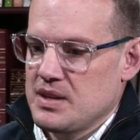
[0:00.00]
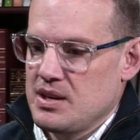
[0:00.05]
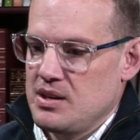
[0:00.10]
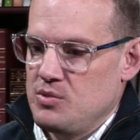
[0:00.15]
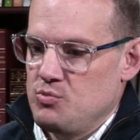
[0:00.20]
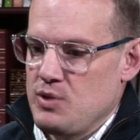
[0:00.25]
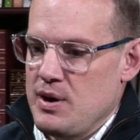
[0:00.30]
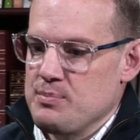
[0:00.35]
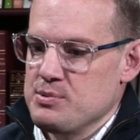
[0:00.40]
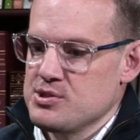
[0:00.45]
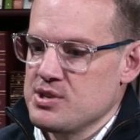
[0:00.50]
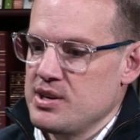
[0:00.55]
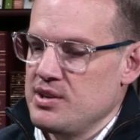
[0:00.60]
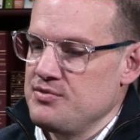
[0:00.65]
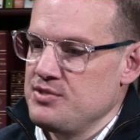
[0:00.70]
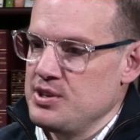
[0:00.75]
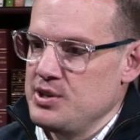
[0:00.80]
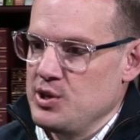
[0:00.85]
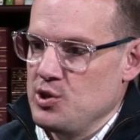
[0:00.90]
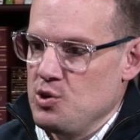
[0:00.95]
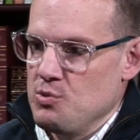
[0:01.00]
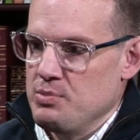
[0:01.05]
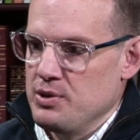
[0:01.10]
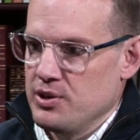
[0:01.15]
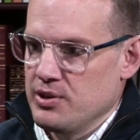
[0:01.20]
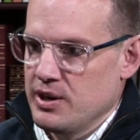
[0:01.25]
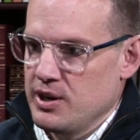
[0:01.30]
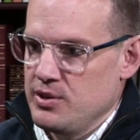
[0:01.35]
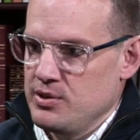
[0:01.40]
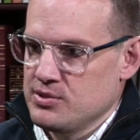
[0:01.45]
Representative Danilo
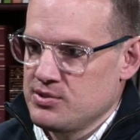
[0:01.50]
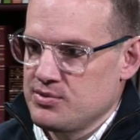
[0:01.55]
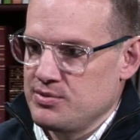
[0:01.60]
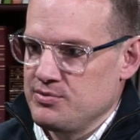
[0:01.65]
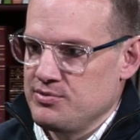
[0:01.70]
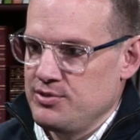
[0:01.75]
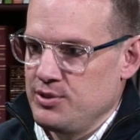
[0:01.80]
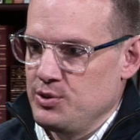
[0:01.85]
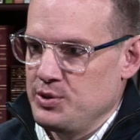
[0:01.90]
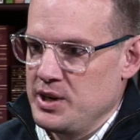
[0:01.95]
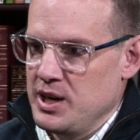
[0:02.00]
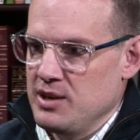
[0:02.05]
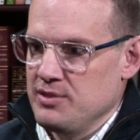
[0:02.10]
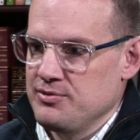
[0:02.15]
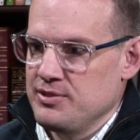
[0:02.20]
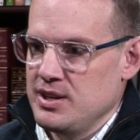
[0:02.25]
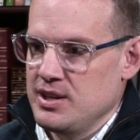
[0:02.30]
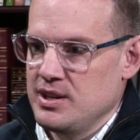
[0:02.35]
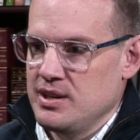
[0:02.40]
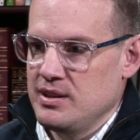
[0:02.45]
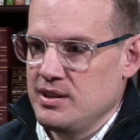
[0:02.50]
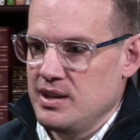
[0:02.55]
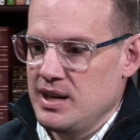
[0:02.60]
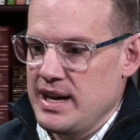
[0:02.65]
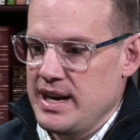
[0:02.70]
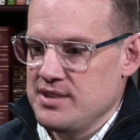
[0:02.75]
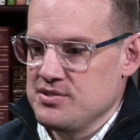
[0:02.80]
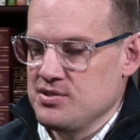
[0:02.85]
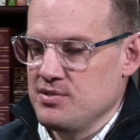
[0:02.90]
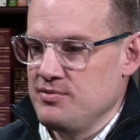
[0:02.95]
Burgos from Philadelphia
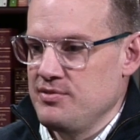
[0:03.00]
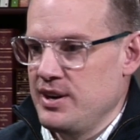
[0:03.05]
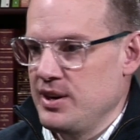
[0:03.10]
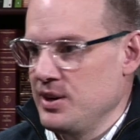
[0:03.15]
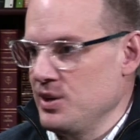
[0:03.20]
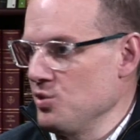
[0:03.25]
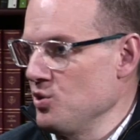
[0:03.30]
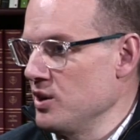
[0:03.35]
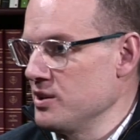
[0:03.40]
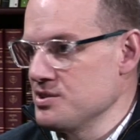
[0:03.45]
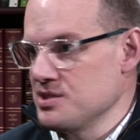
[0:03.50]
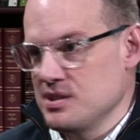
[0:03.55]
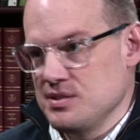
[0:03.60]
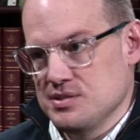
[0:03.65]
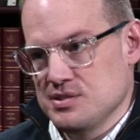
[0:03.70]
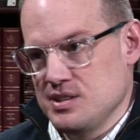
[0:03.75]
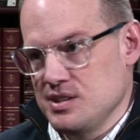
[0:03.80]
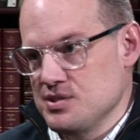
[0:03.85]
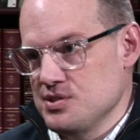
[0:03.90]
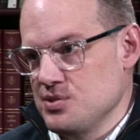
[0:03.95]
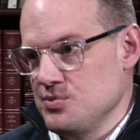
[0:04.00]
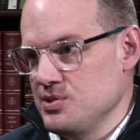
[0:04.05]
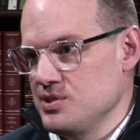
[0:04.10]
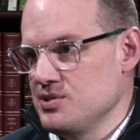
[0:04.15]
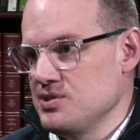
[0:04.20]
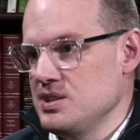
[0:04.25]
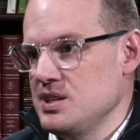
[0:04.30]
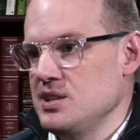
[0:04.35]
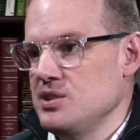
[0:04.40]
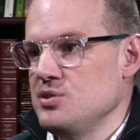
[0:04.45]
has a very large
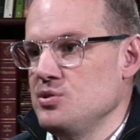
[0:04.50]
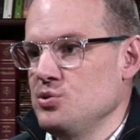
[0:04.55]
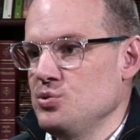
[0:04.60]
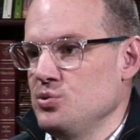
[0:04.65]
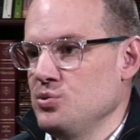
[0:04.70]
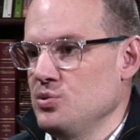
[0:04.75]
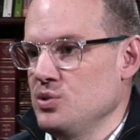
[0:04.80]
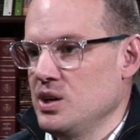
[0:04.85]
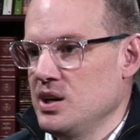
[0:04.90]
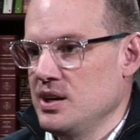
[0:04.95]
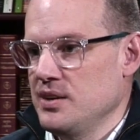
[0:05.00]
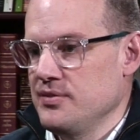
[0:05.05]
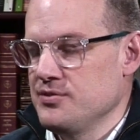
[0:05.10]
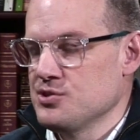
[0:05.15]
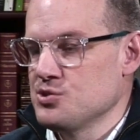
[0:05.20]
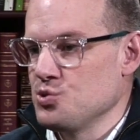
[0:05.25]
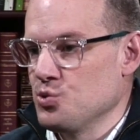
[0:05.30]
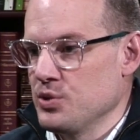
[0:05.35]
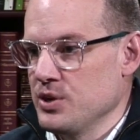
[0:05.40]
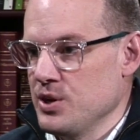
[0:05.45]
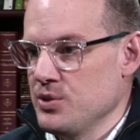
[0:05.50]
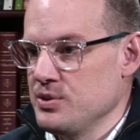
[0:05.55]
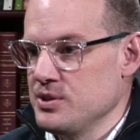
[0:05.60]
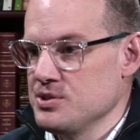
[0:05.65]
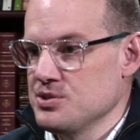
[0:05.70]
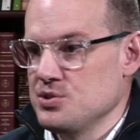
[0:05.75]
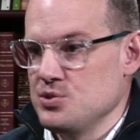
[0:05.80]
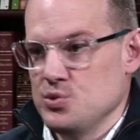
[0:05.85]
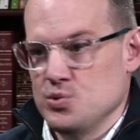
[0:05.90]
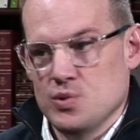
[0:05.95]
constituency of store
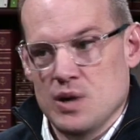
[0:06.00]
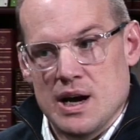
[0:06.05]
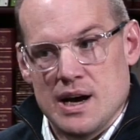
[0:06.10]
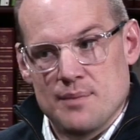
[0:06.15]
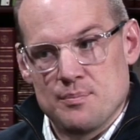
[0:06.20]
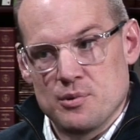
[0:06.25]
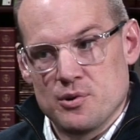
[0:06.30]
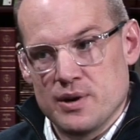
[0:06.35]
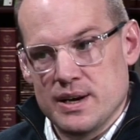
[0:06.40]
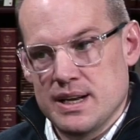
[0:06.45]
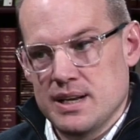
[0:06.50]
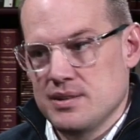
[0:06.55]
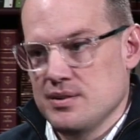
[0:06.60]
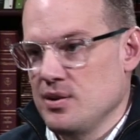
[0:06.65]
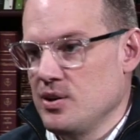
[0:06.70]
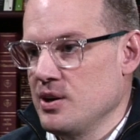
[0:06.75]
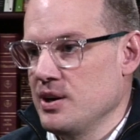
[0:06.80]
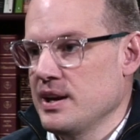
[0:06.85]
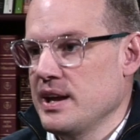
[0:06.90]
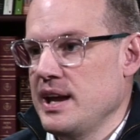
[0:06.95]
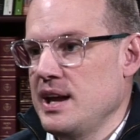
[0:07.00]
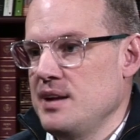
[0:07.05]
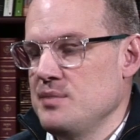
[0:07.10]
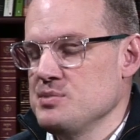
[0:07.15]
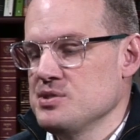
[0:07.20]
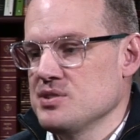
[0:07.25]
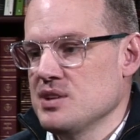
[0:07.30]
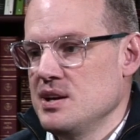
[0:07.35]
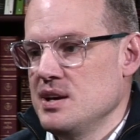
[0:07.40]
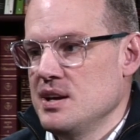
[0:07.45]
owners who operate our
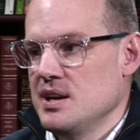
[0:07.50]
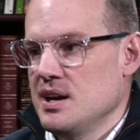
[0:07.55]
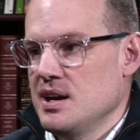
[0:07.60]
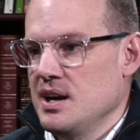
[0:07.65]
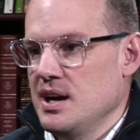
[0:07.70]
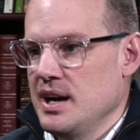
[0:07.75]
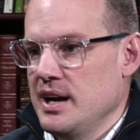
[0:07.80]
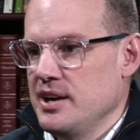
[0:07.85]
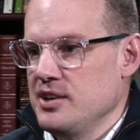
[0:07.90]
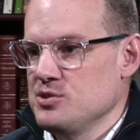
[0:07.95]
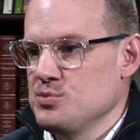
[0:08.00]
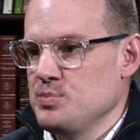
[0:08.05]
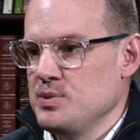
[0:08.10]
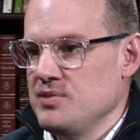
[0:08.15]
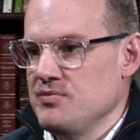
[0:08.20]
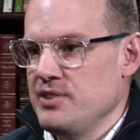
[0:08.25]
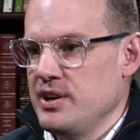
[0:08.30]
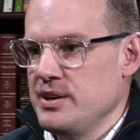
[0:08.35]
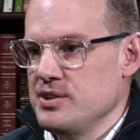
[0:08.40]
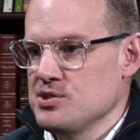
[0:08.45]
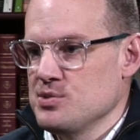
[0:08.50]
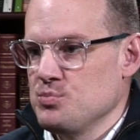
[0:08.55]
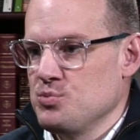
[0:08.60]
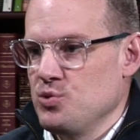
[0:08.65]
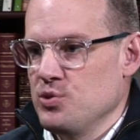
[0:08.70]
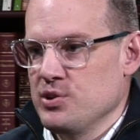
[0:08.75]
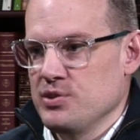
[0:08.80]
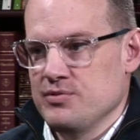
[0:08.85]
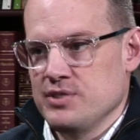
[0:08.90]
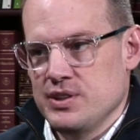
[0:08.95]
games, has been very
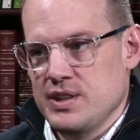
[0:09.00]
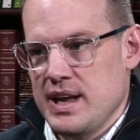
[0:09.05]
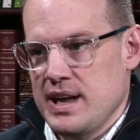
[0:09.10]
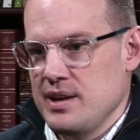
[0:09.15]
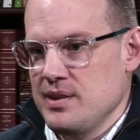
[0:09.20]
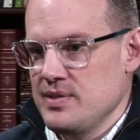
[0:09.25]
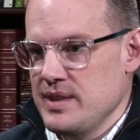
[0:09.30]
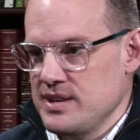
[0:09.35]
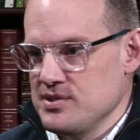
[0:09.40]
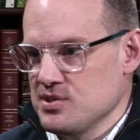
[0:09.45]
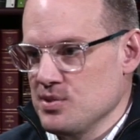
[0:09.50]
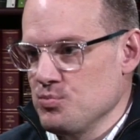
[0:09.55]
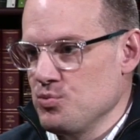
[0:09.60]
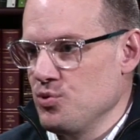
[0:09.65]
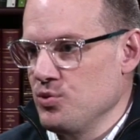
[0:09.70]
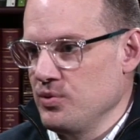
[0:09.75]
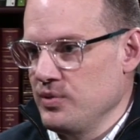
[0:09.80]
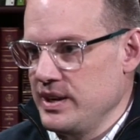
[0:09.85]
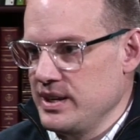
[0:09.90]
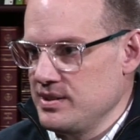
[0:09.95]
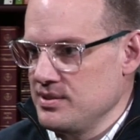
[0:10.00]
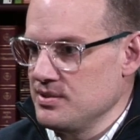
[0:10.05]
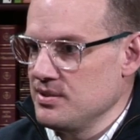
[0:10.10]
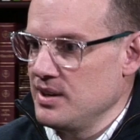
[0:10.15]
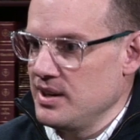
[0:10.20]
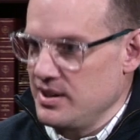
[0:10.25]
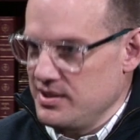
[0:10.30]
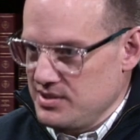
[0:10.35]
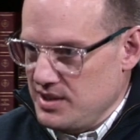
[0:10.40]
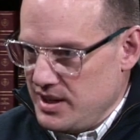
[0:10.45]
supportive, and they support like a
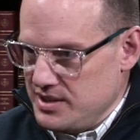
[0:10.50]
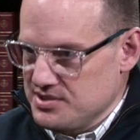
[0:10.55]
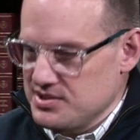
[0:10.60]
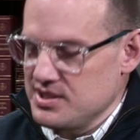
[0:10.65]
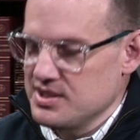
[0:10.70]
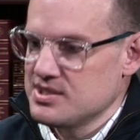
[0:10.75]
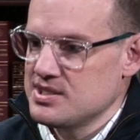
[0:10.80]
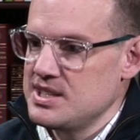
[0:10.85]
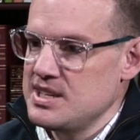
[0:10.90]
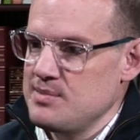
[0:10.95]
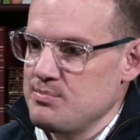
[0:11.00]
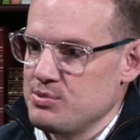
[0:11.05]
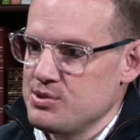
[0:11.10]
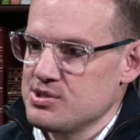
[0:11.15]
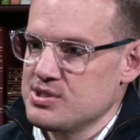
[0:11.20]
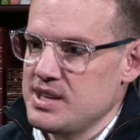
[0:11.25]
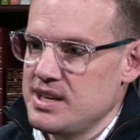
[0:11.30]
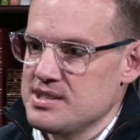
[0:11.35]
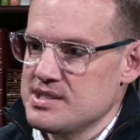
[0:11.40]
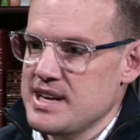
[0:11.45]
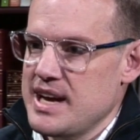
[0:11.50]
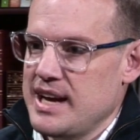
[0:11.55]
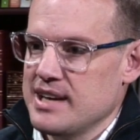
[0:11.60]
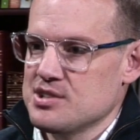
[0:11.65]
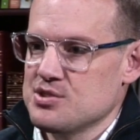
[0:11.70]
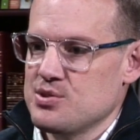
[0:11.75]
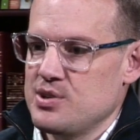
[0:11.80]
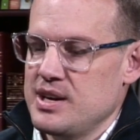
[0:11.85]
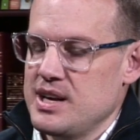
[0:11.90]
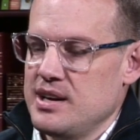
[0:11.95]
16%
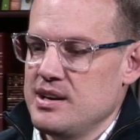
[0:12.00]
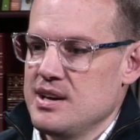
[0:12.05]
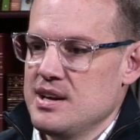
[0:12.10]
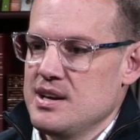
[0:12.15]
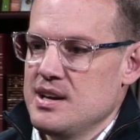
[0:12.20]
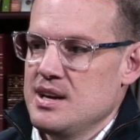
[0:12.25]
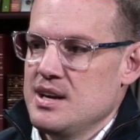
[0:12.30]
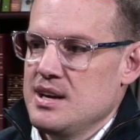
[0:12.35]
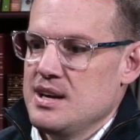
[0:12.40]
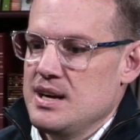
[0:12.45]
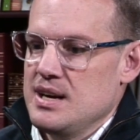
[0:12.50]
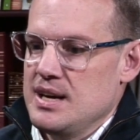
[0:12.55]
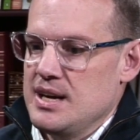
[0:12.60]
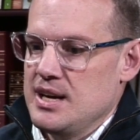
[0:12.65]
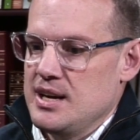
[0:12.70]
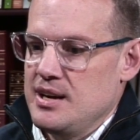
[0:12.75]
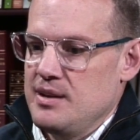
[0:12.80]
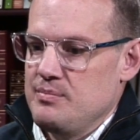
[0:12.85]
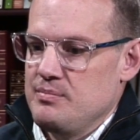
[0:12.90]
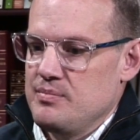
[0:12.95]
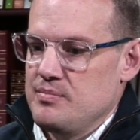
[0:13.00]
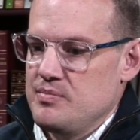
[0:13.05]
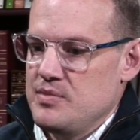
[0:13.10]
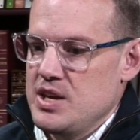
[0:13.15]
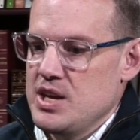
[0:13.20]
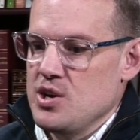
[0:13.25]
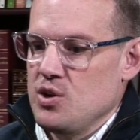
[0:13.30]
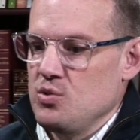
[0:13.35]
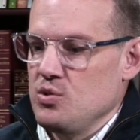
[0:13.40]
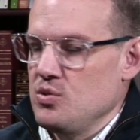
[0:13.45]
tax rate.
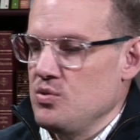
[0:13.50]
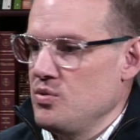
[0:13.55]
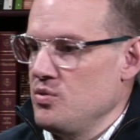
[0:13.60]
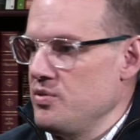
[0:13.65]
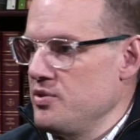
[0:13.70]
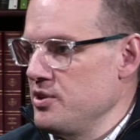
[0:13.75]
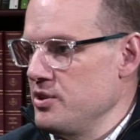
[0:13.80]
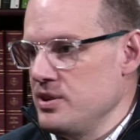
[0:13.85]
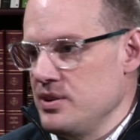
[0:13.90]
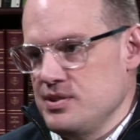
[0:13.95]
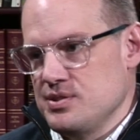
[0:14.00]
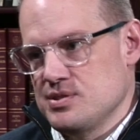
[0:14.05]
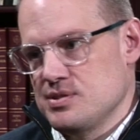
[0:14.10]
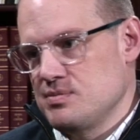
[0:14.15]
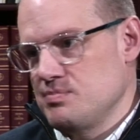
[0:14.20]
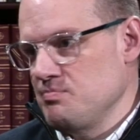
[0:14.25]
There is.